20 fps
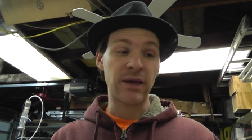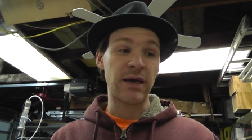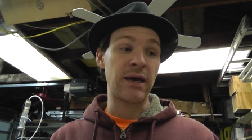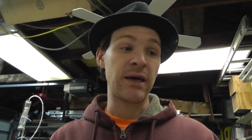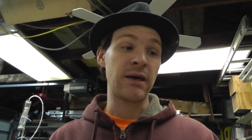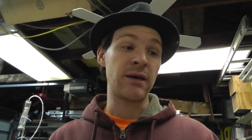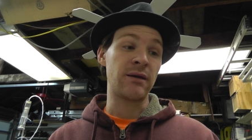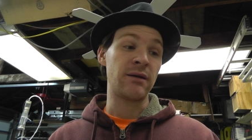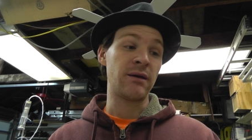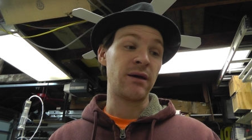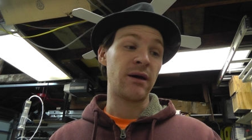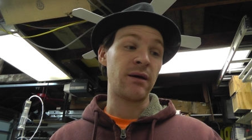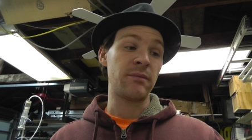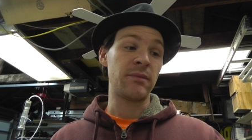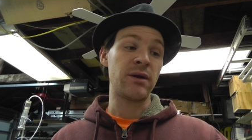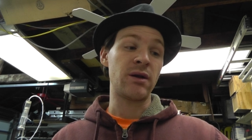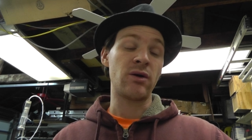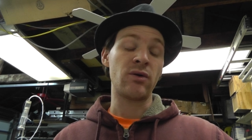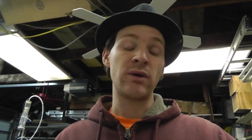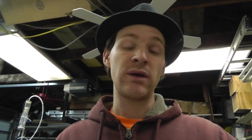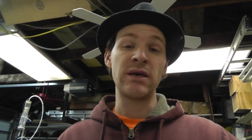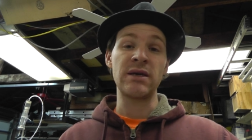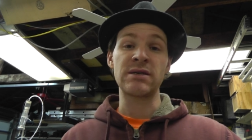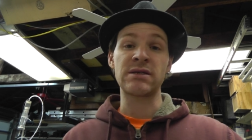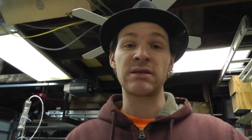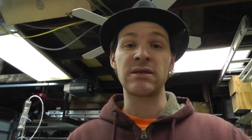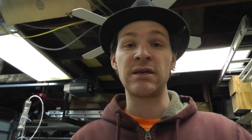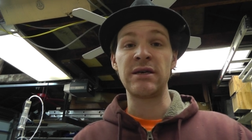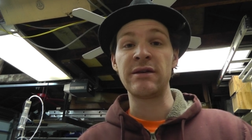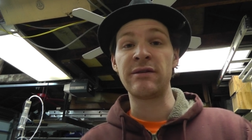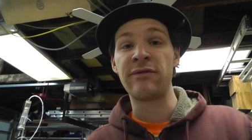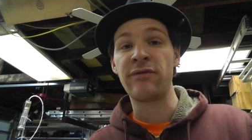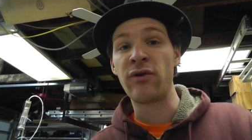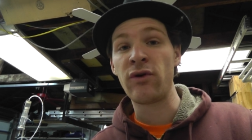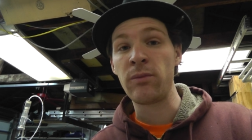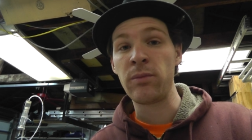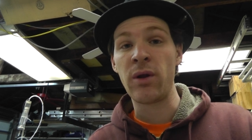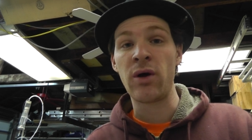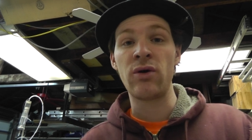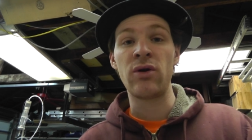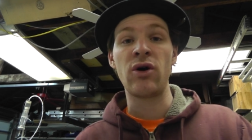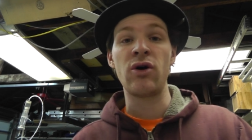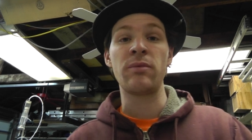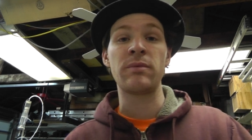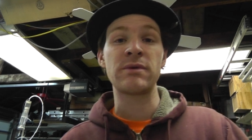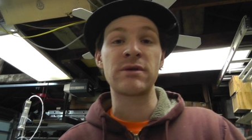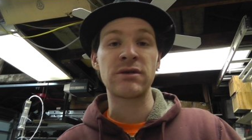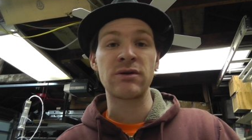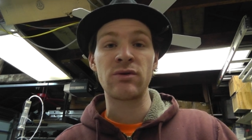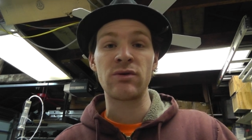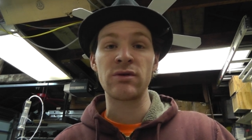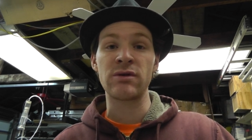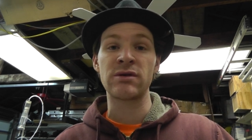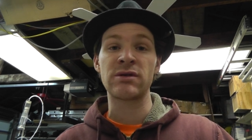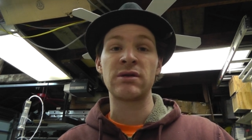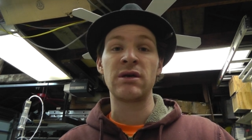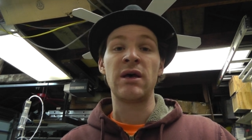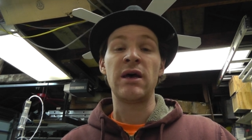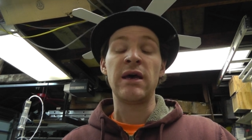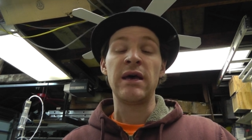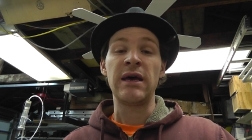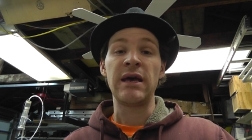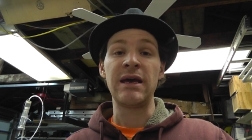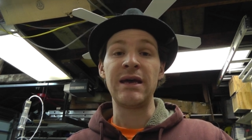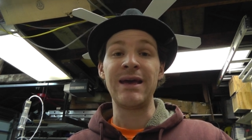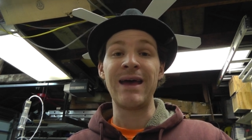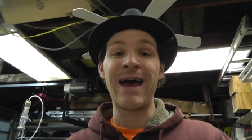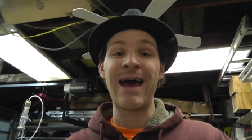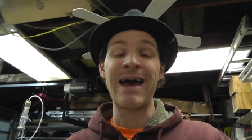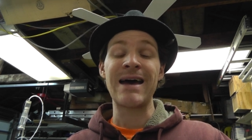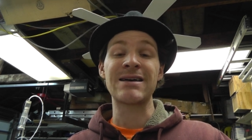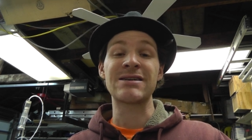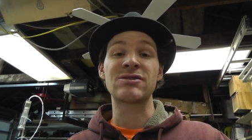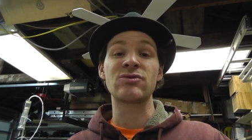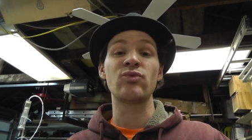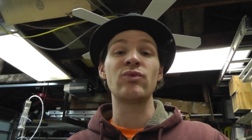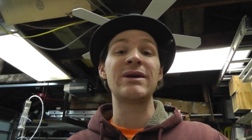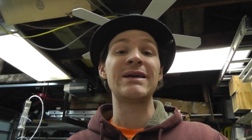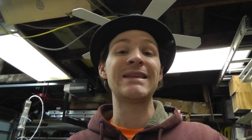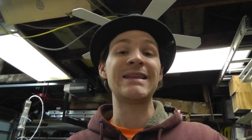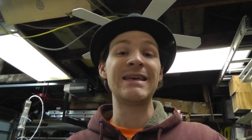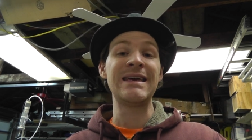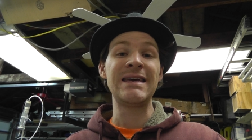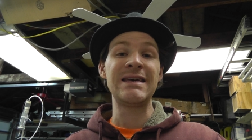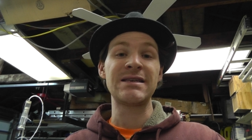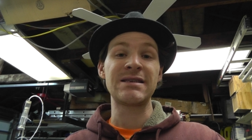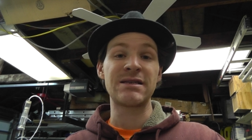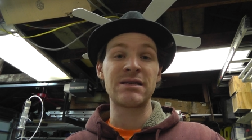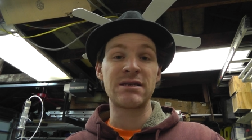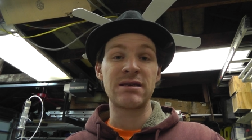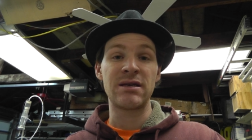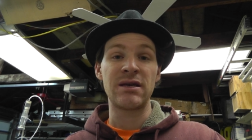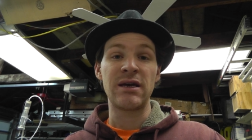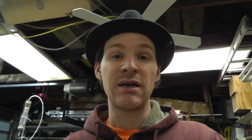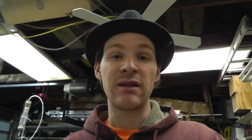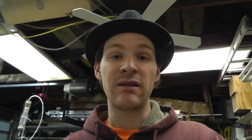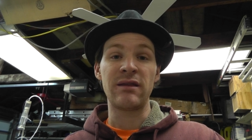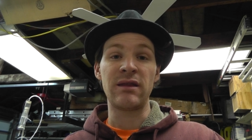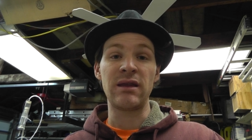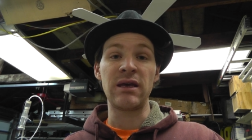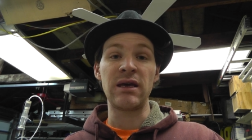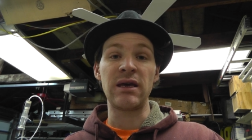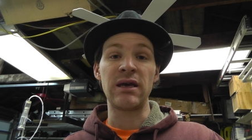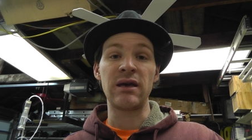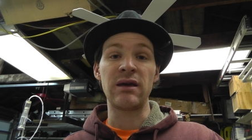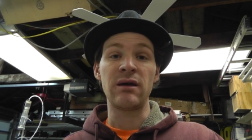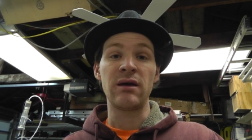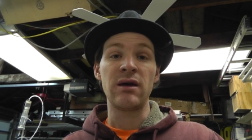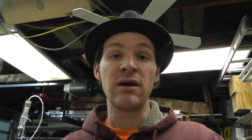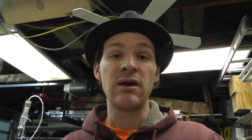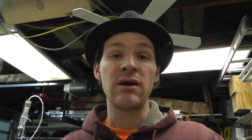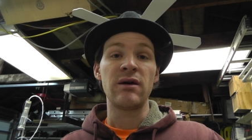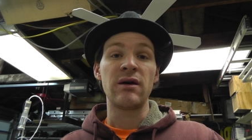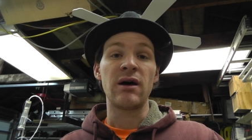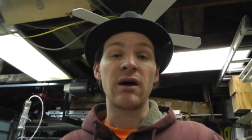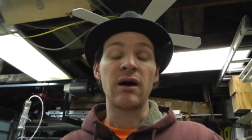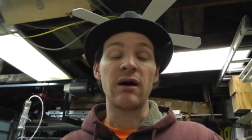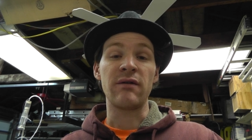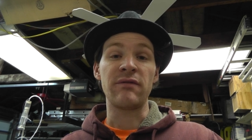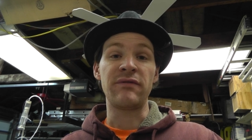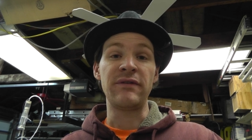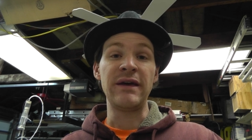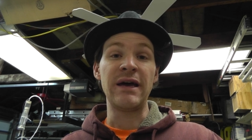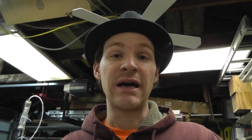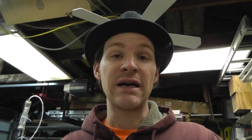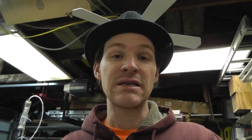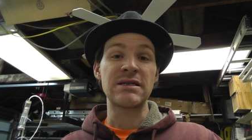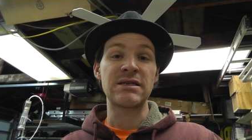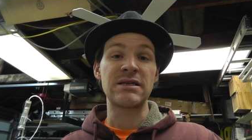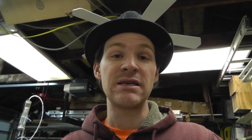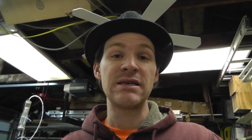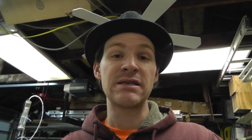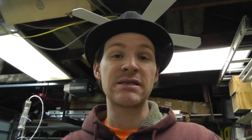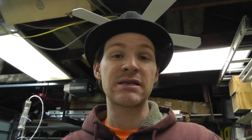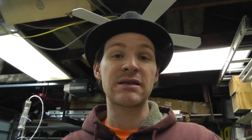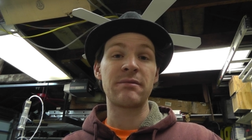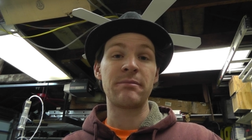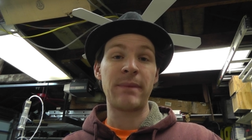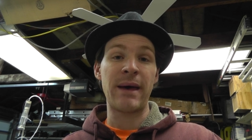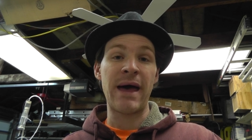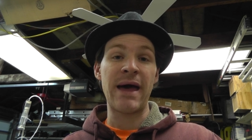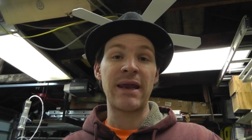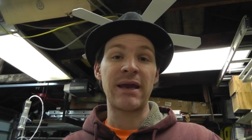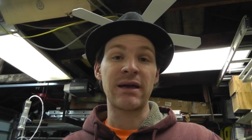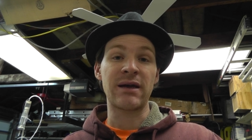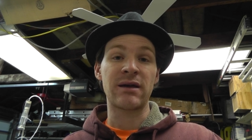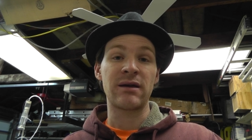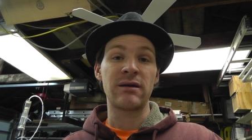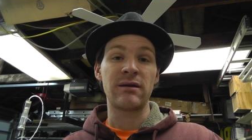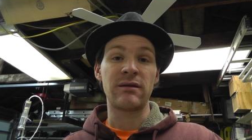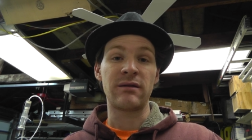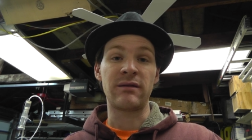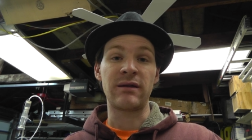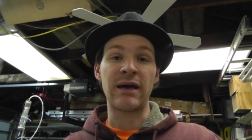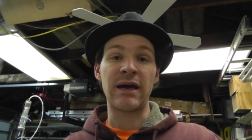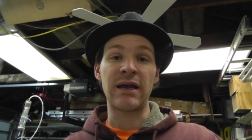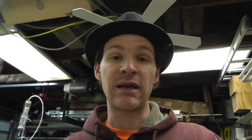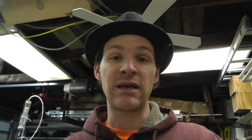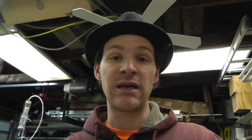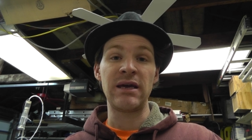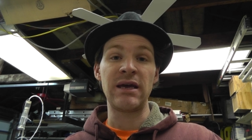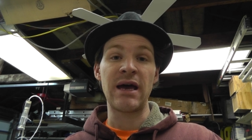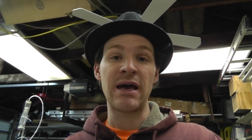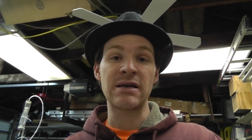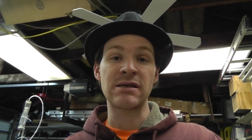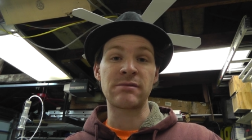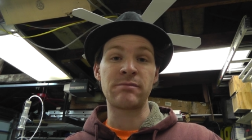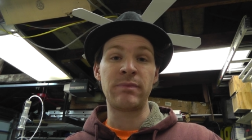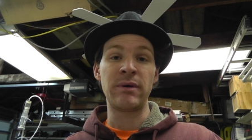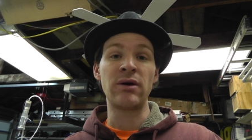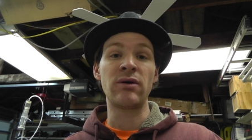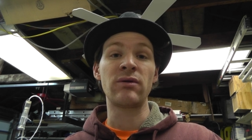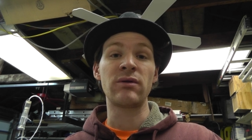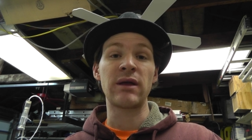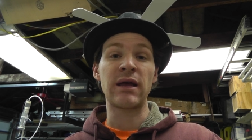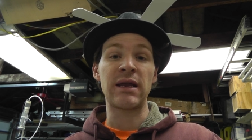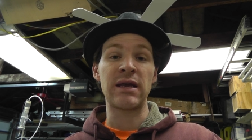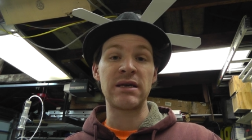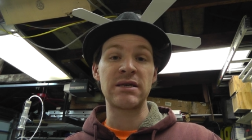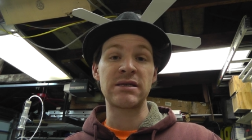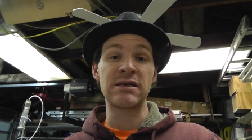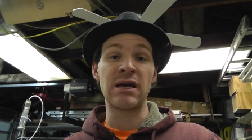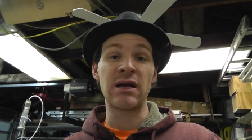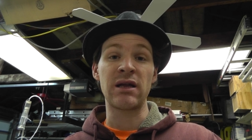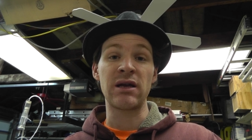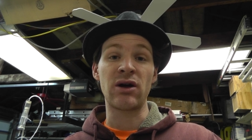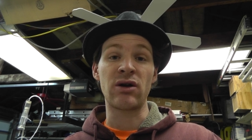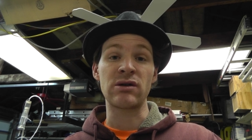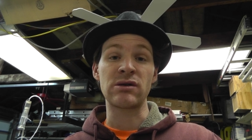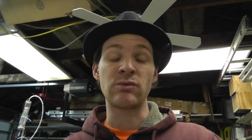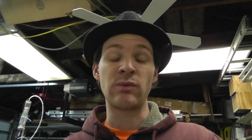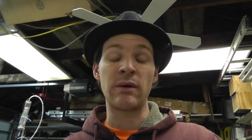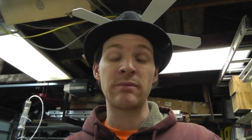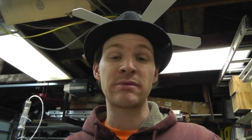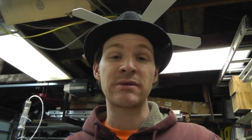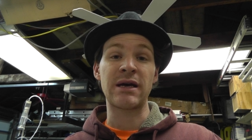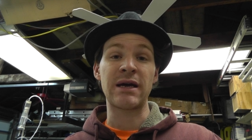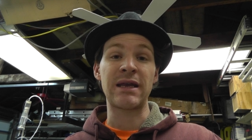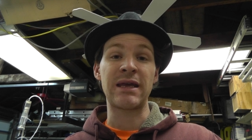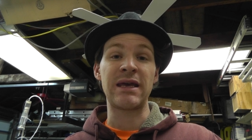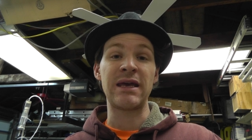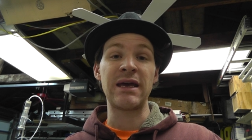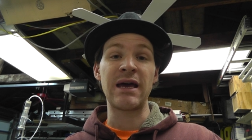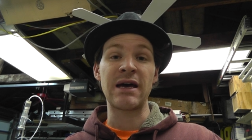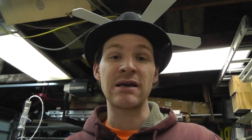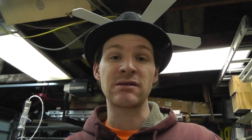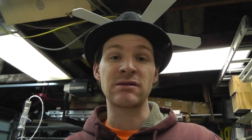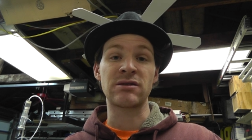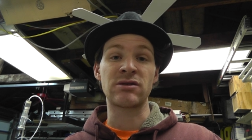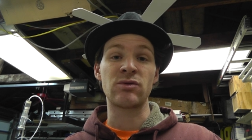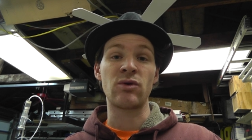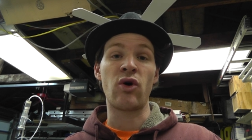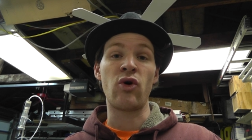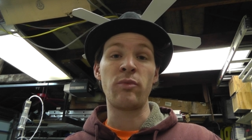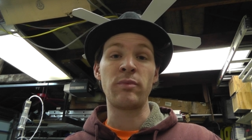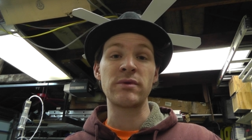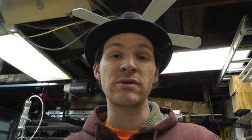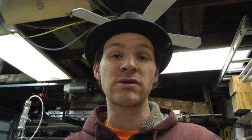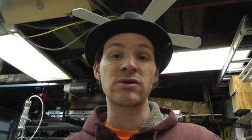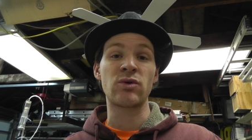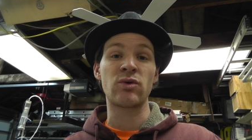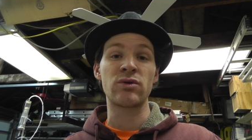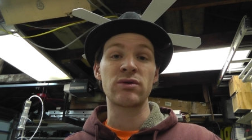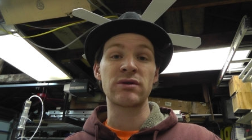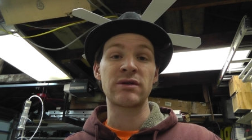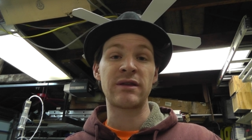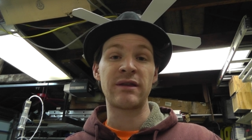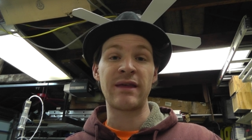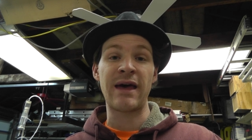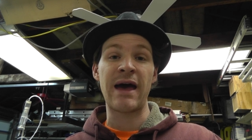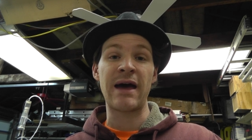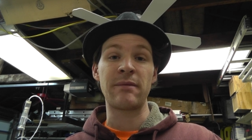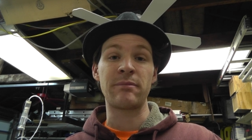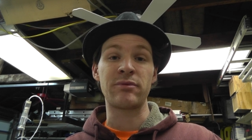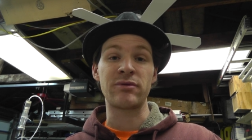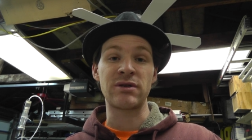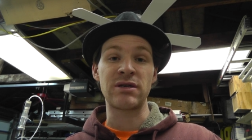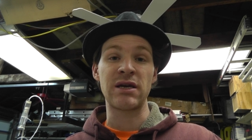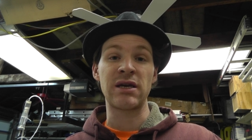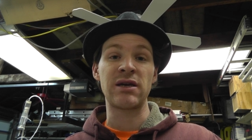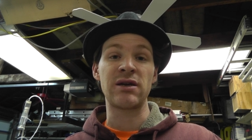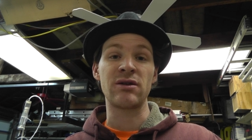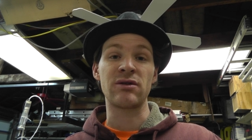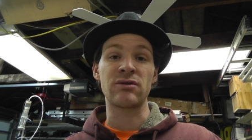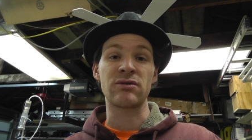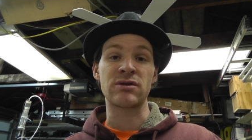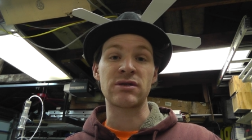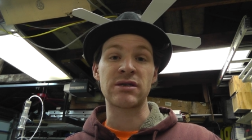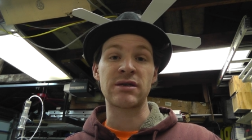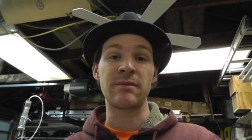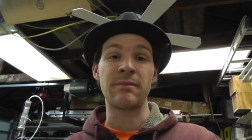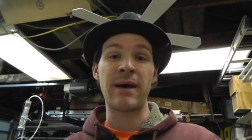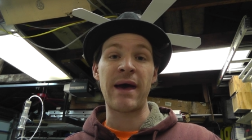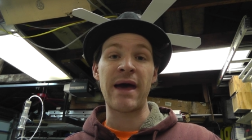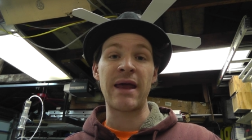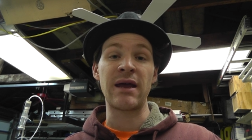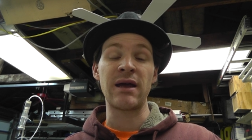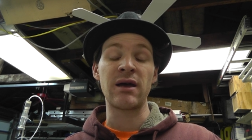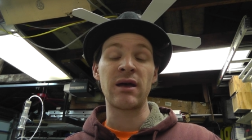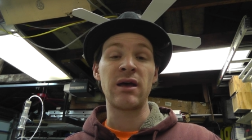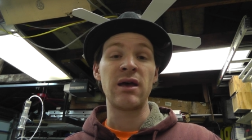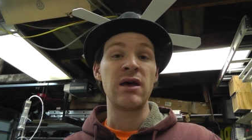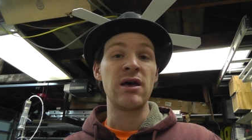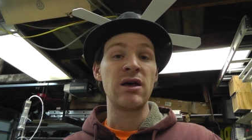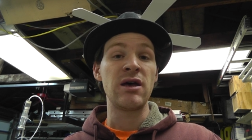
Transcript: And, um, you know, he's, he's full-blown open source. He has released the uh, VIC schematic that he has built and he's selling on his website. He has open sourced that particular schematic.